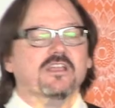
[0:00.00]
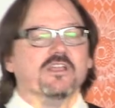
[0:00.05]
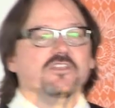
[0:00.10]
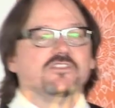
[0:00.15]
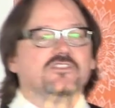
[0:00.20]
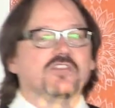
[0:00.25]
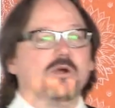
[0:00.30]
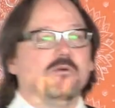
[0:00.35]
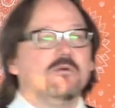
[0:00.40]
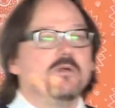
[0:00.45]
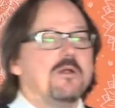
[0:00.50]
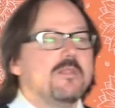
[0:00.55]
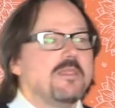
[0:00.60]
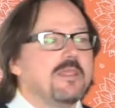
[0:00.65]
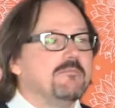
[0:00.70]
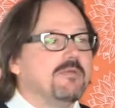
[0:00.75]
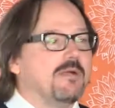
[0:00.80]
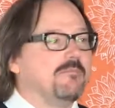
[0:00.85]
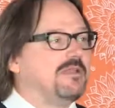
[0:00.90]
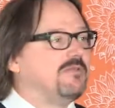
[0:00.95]
So,
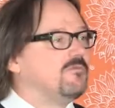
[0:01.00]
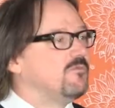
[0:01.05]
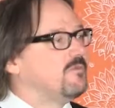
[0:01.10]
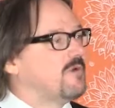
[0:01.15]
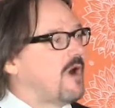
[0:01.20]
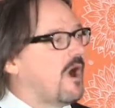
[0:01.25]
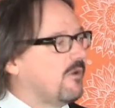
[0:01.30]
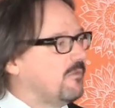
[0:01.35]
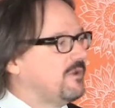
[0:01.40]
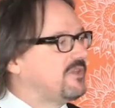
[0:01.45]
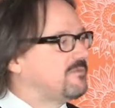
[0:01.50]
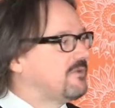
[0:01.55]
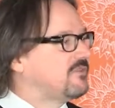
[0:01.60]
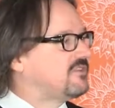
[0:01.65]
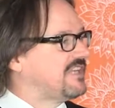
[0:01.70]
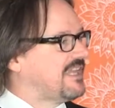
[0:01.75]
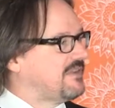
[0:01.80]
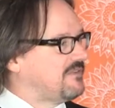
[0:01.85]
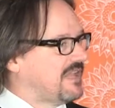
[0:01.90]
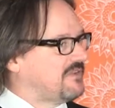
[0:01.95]
I mean, aren't we supposed
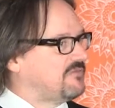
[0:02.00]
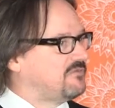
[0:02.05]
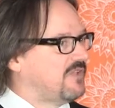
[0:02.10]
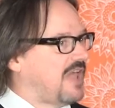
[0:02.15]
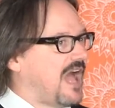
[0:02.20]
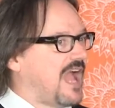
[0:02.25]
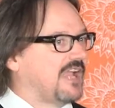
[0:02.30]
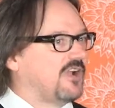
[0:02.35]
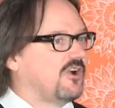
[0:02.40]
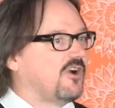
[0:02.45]
to get like flying